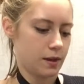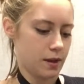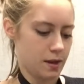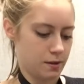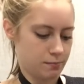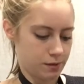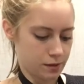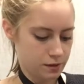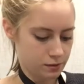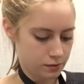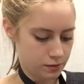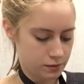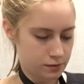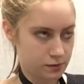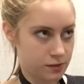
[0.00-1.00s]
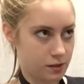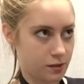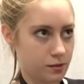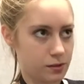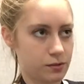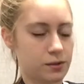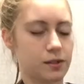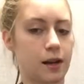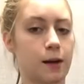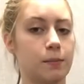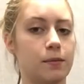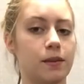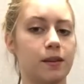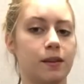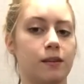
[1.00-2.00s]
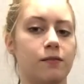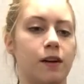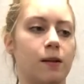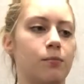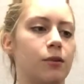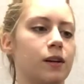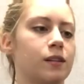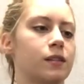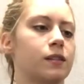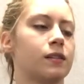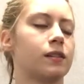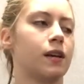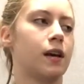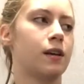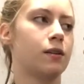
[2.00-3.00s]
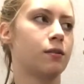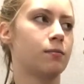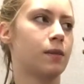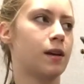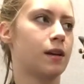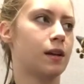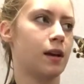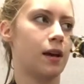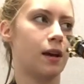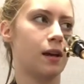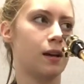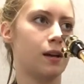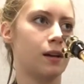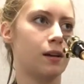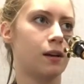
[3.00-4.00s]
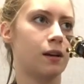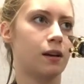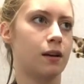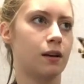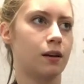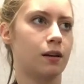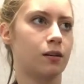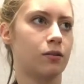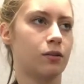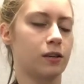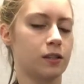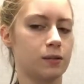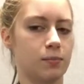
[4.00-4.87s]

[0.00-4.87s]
And by doing so, you stop the vibrations and you make a crisp